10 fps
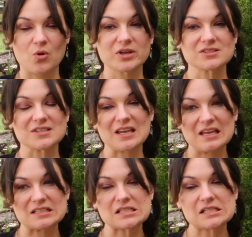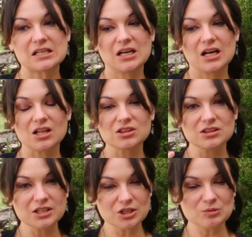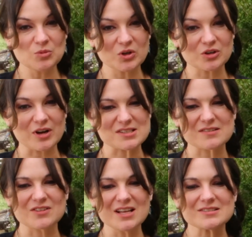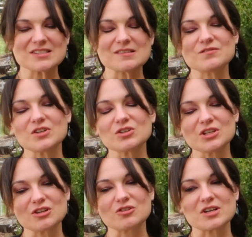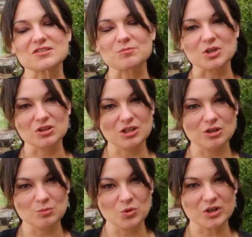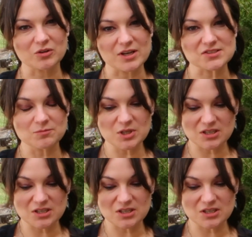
going to get a little more aggressive, not severely aggressive, but a little more aggressive